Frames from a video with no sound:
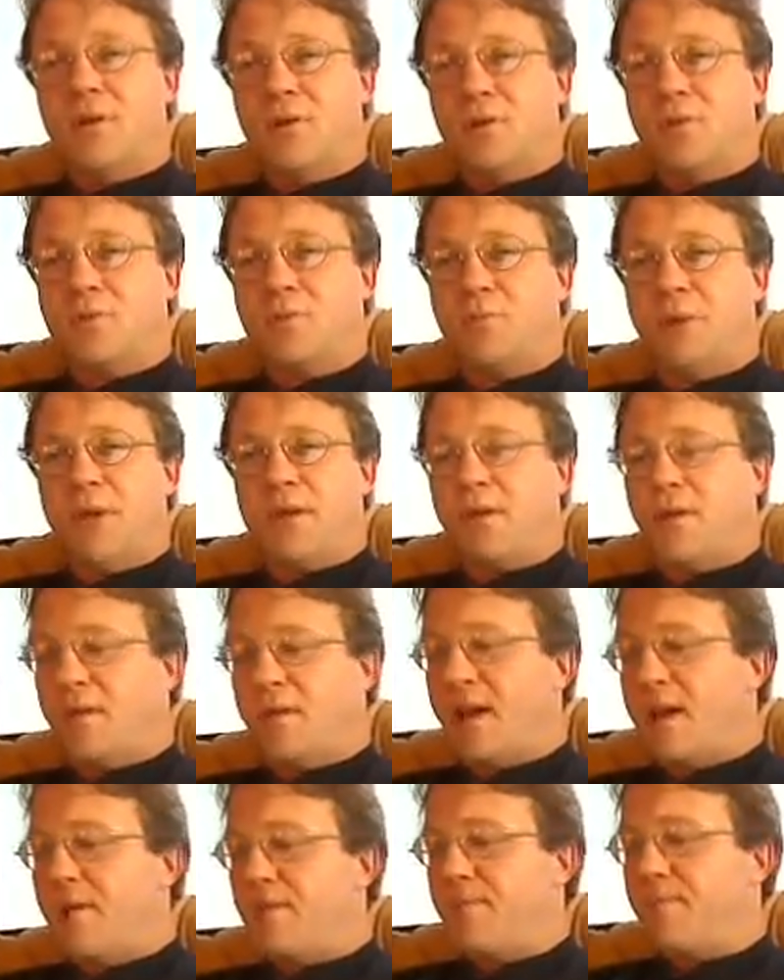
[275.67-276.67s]
Do you speak a
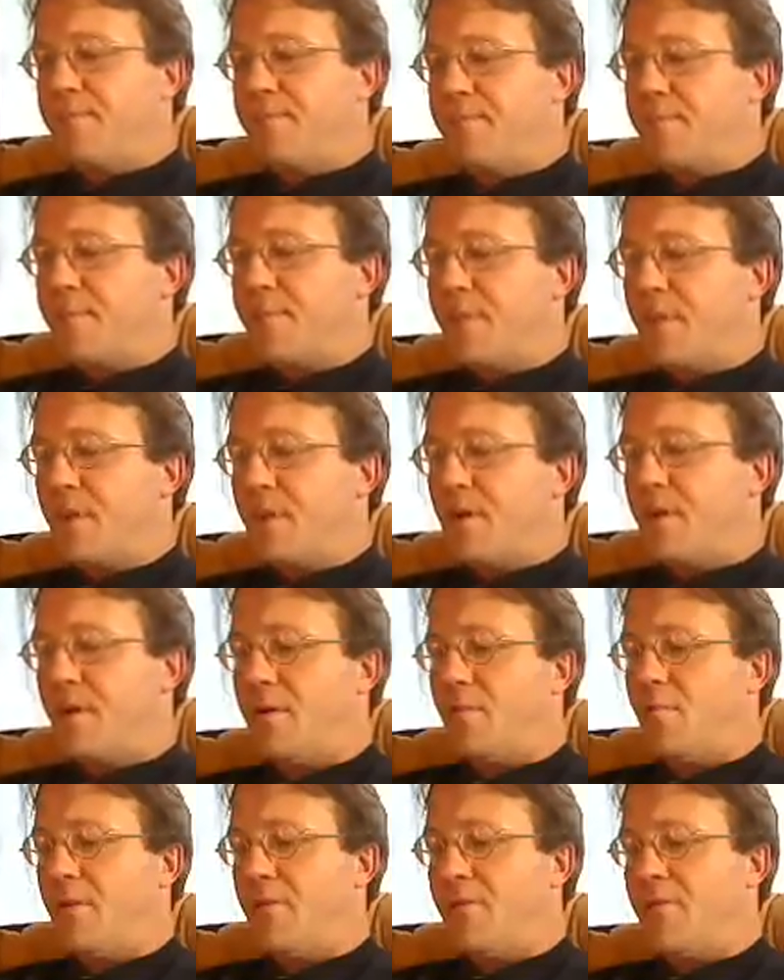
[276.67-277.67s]
lot
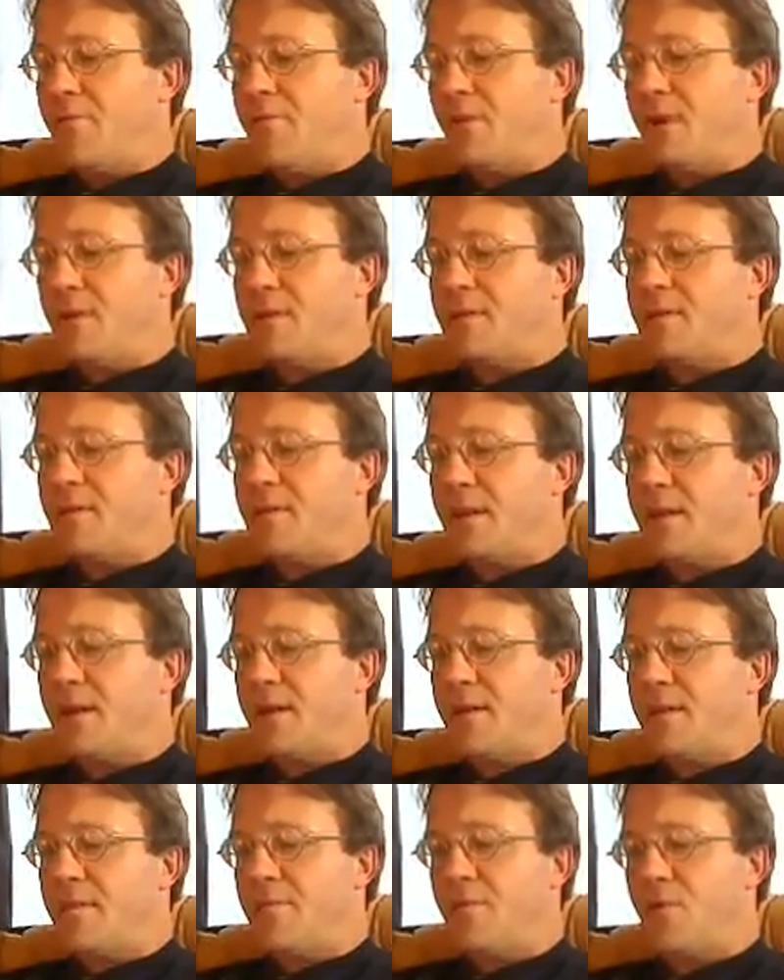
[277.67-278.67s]
with your friends
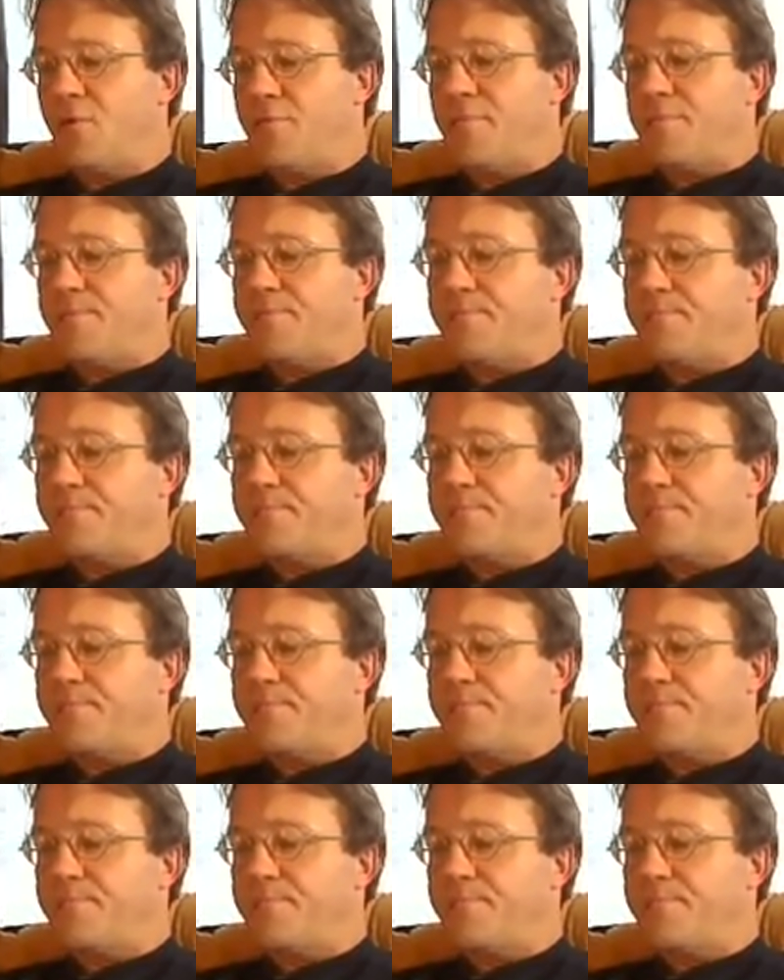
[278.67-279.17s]
on the phone?